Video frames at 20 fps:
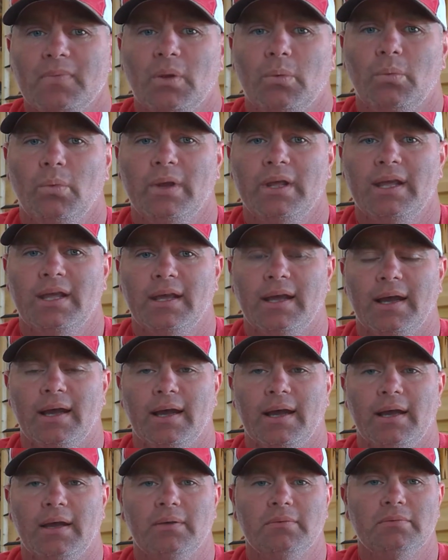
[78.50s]
we
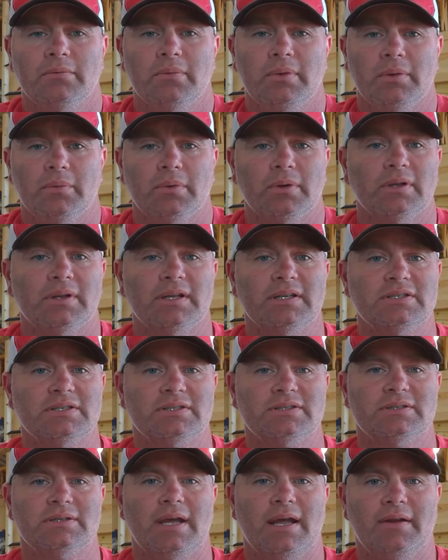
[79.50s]
really
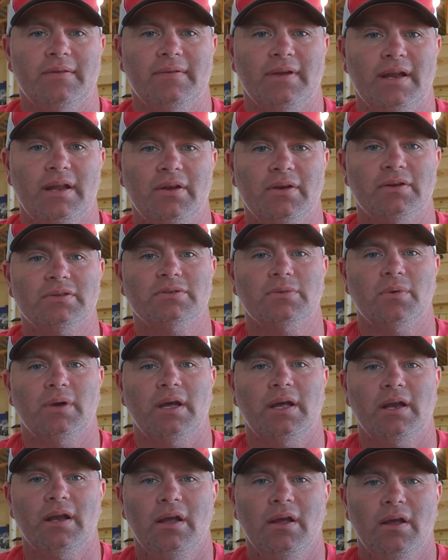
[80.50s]
just kind of adhere to
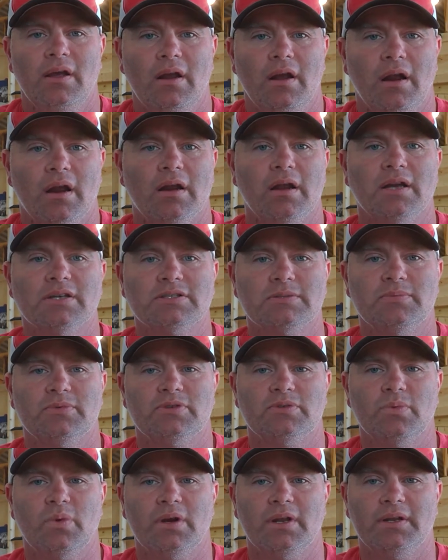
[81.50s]
what our
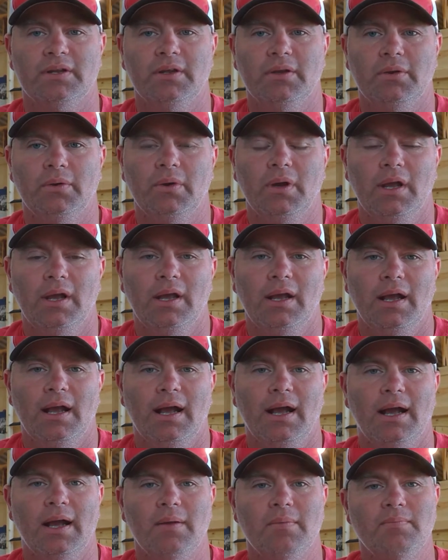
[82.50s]
customers want to do.
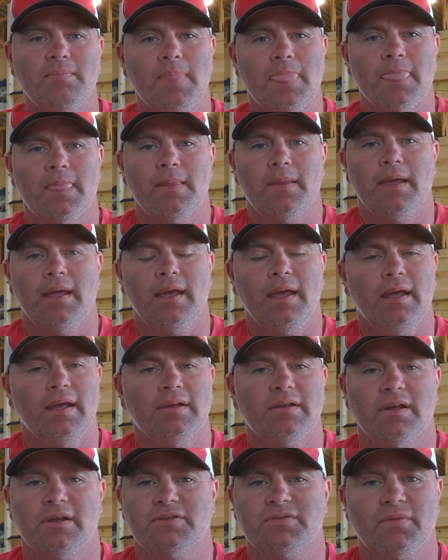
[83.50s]

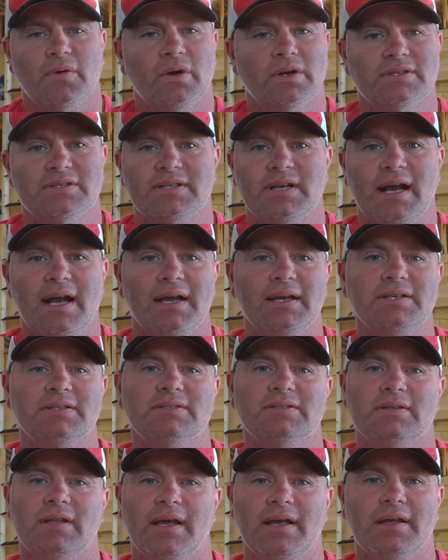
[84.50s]
As far as
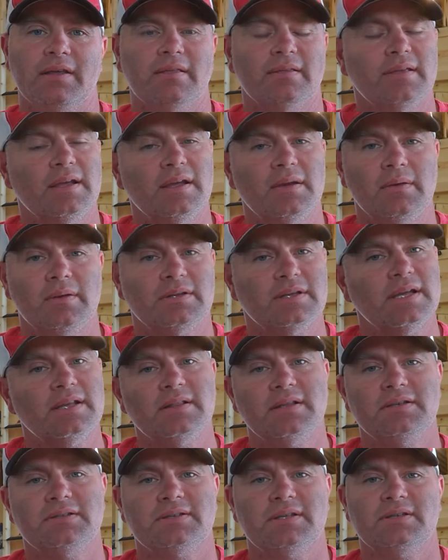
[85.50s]
size, like, take
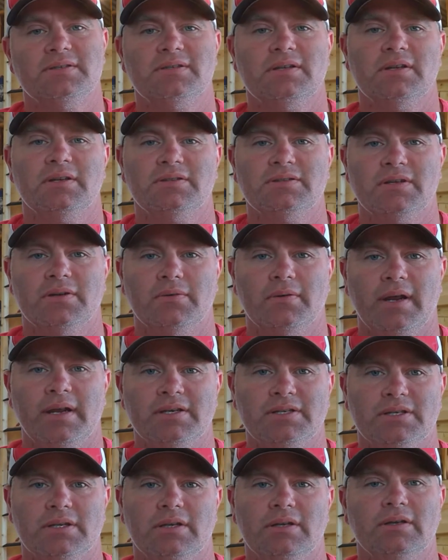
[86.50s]
these things into
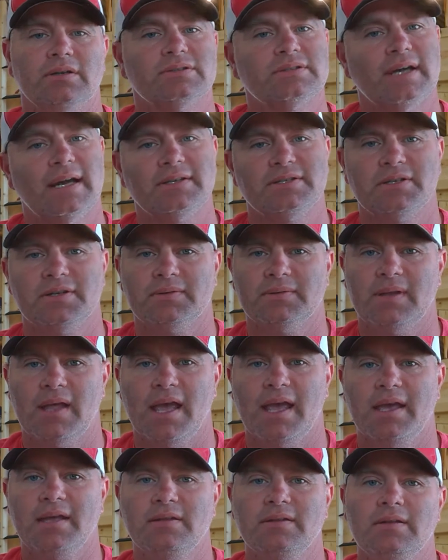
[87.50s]
consideration: size of your
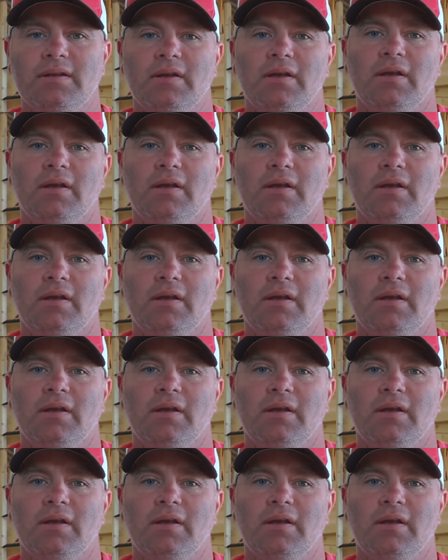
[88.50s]
land,